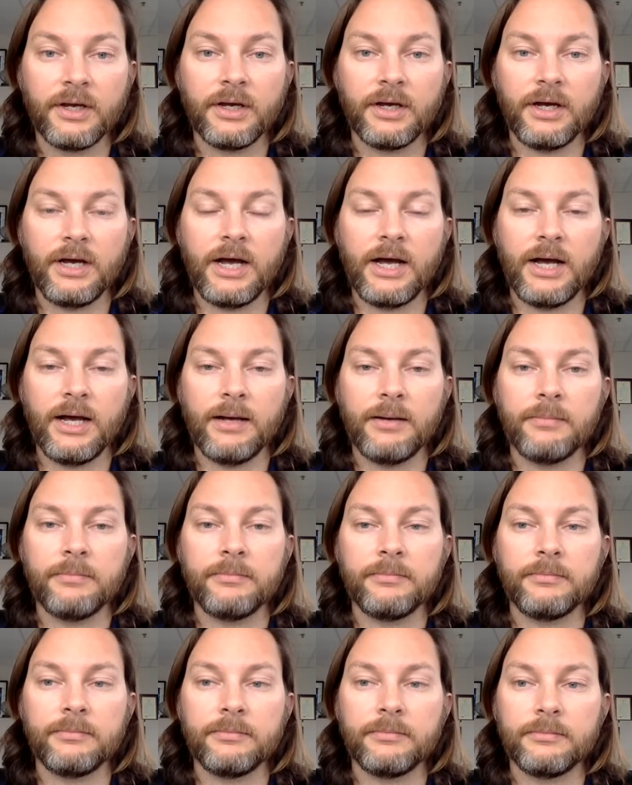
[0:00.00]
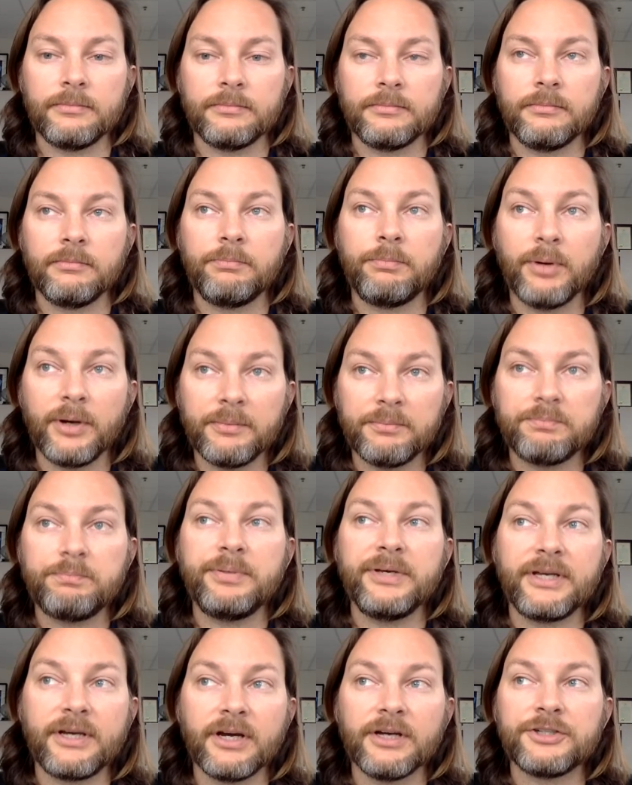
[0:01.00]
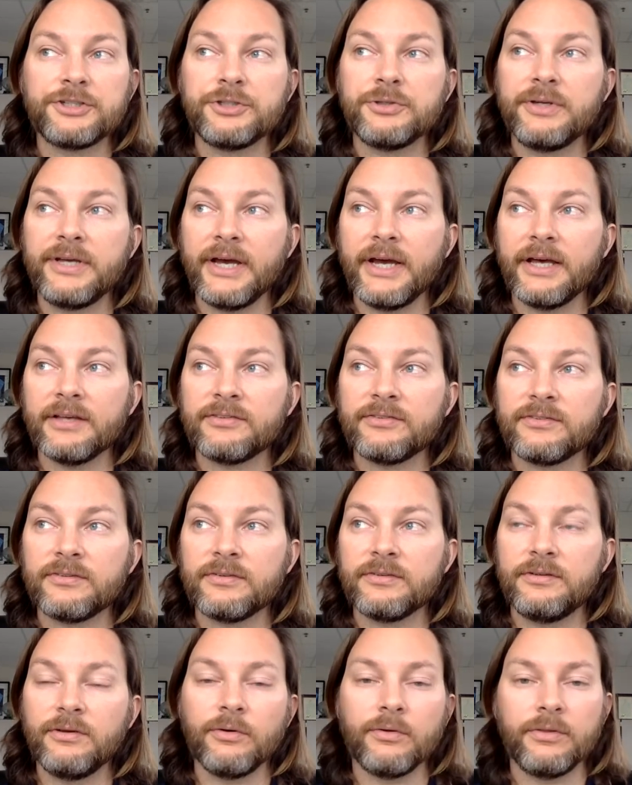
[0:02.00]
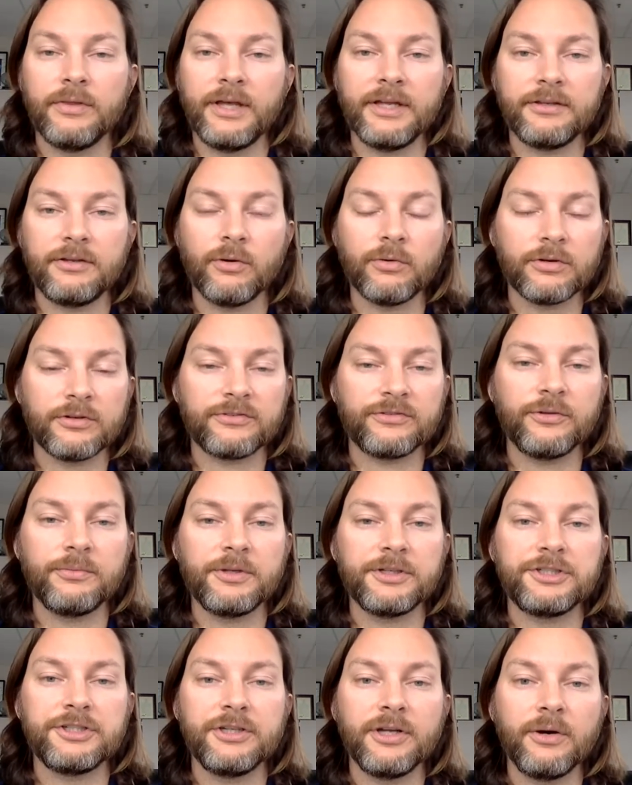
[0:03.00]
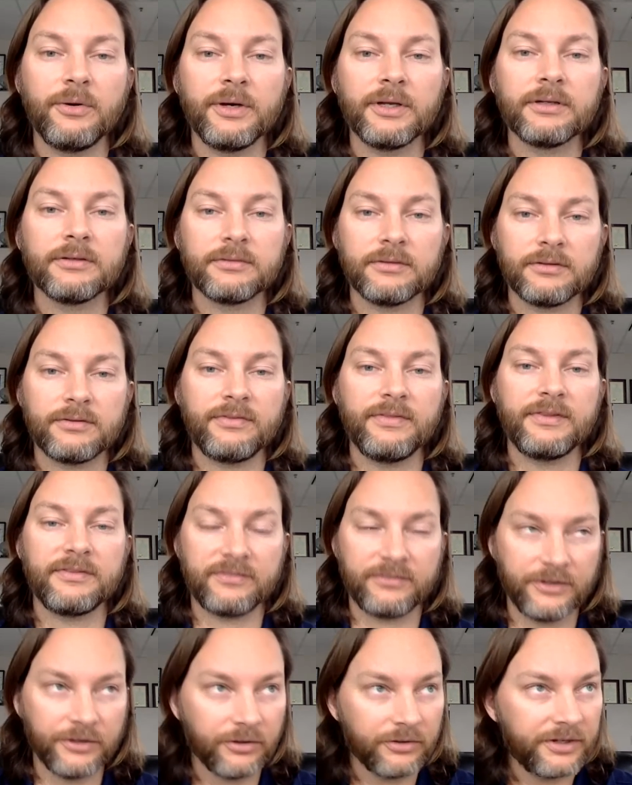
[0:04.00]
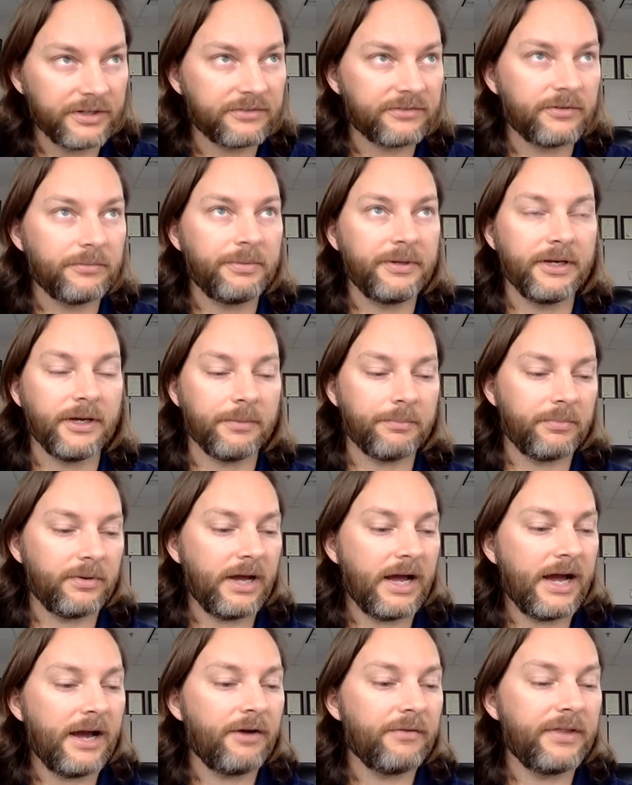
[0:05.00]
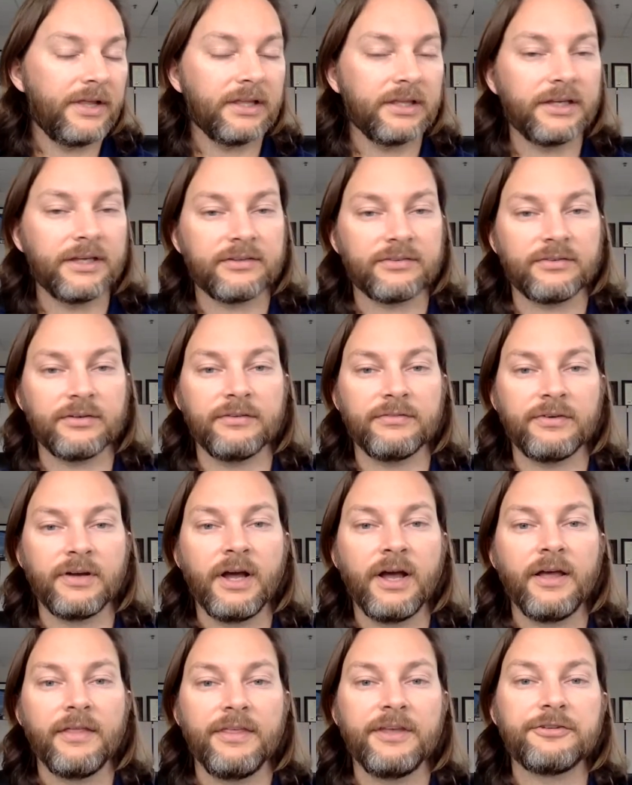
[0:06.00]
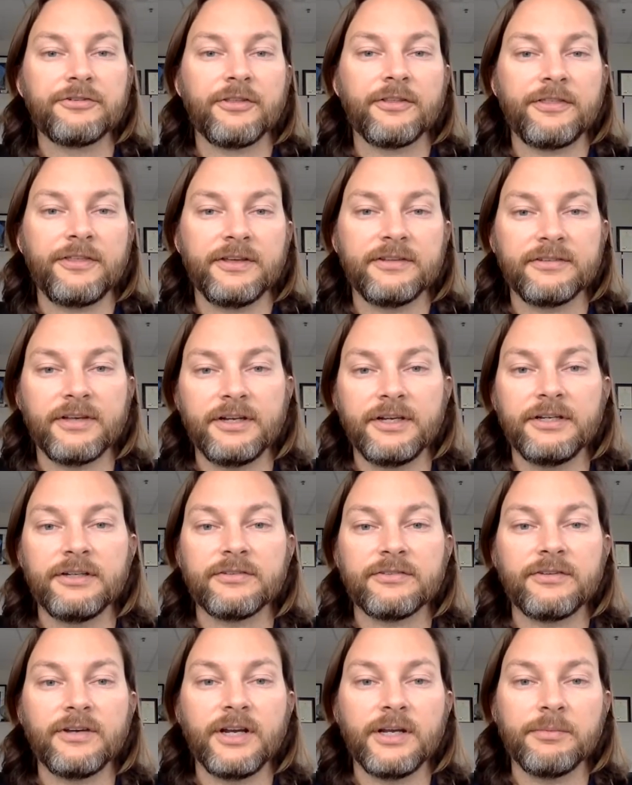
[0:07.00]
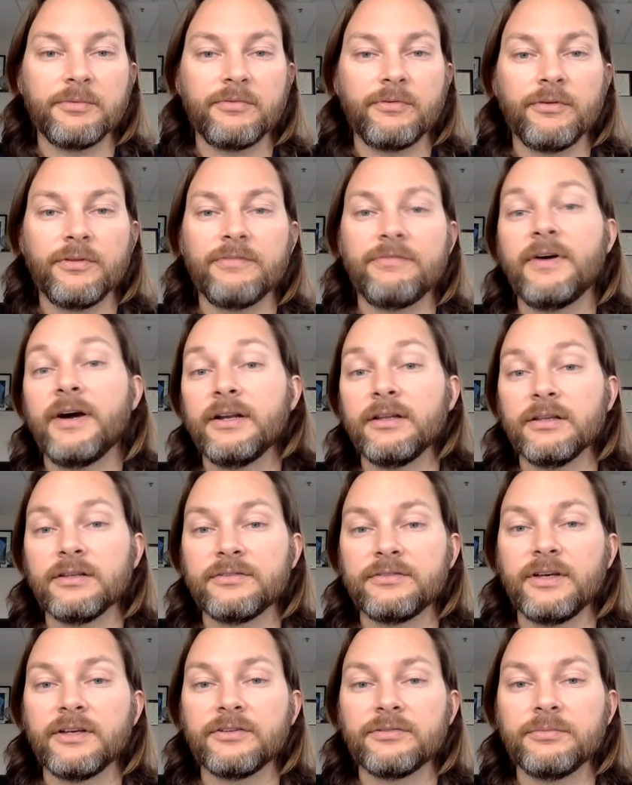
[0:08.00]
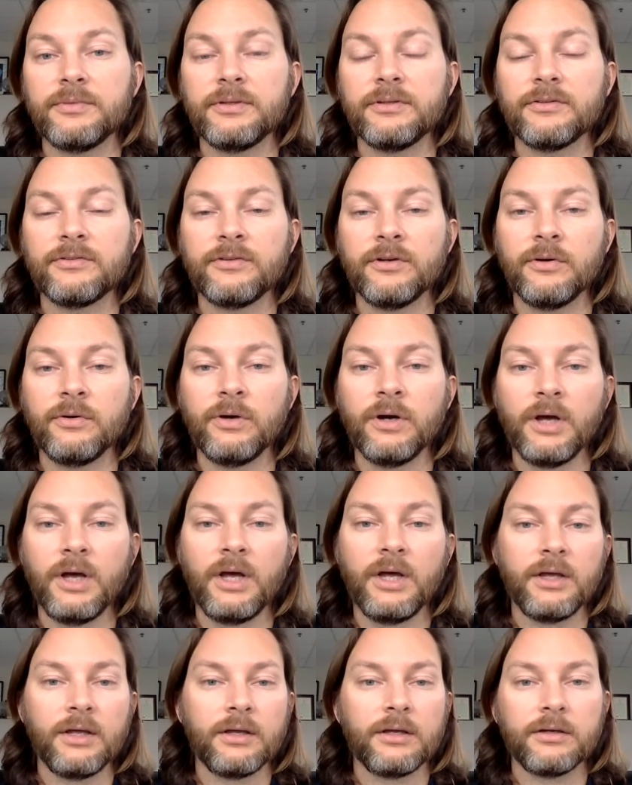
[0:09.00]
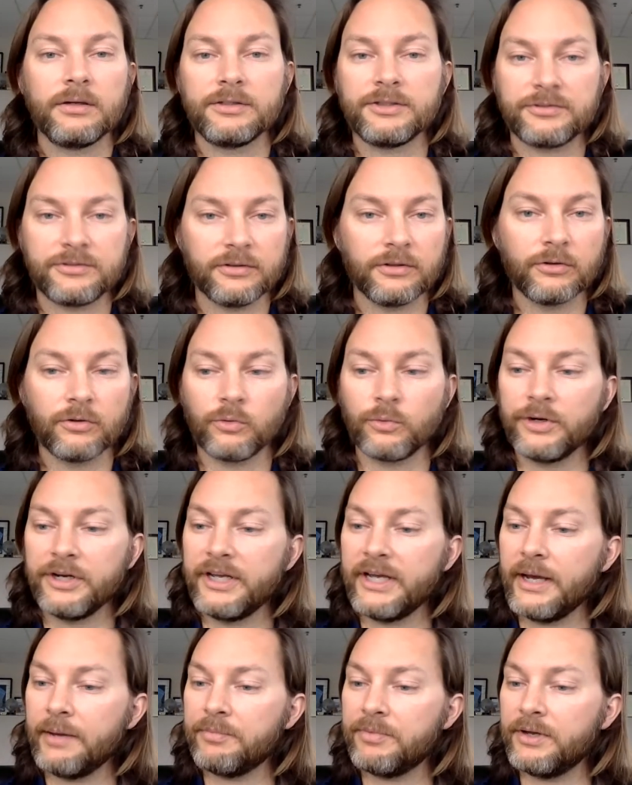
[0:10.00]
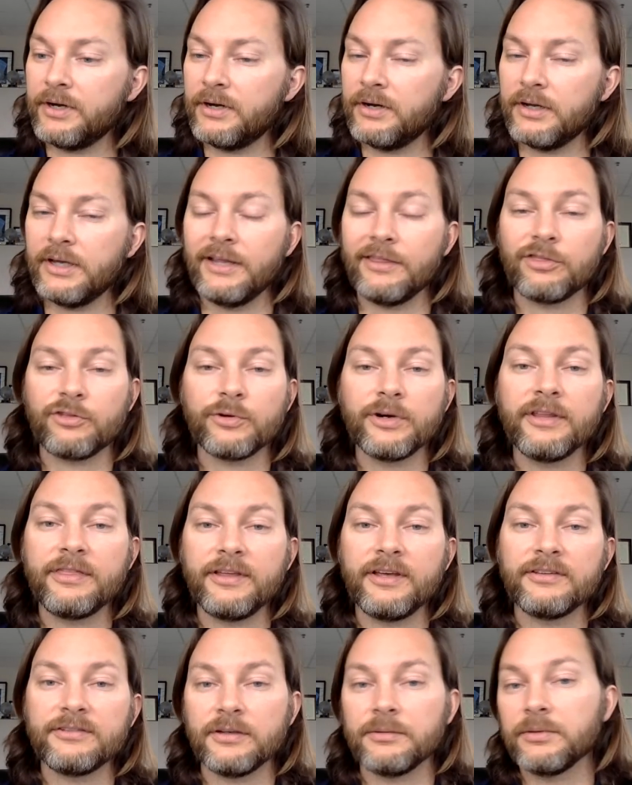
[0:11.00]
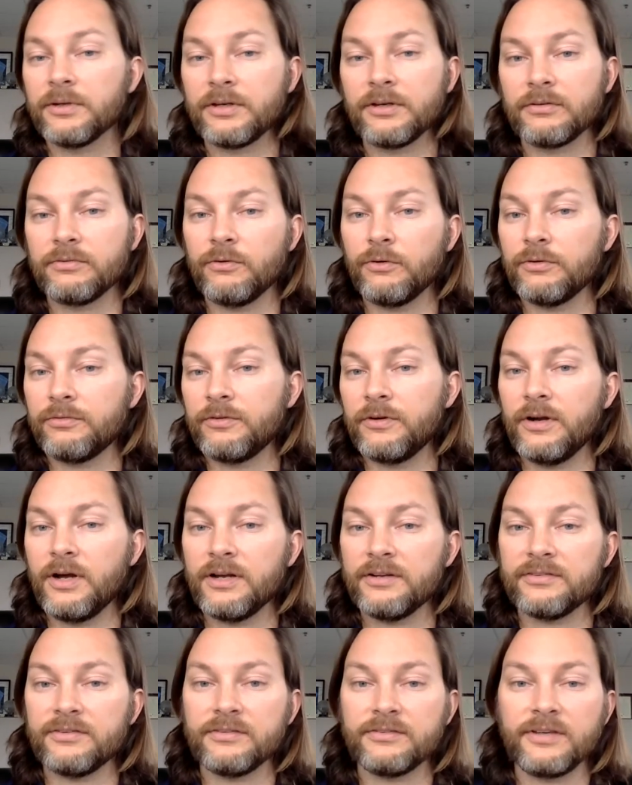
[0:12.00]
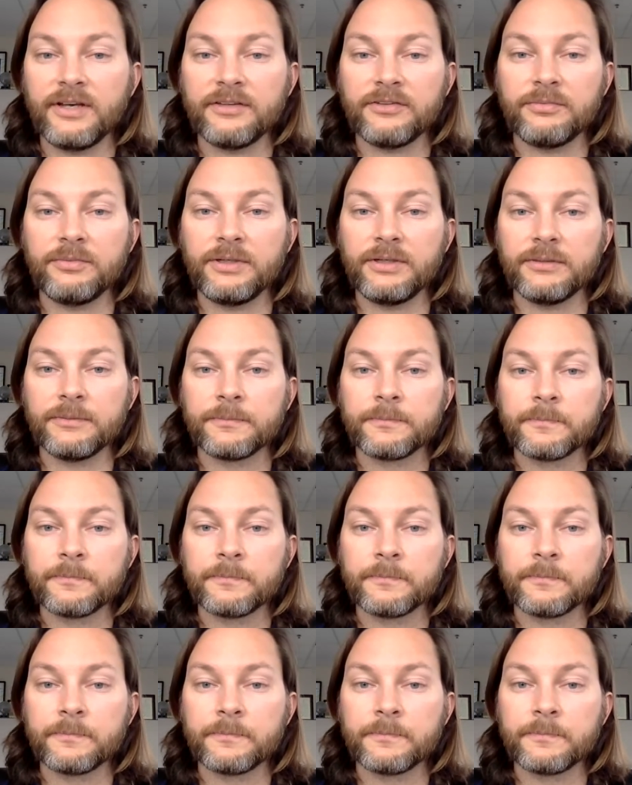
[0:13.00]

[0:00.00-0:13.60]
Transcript: but because you guessed, don't assume that you know it. It still needs to be up high on that list of these are the things I need to study before the final assessment. So, just a little recap there. Again, 3 things I'm looking for an honest assessment,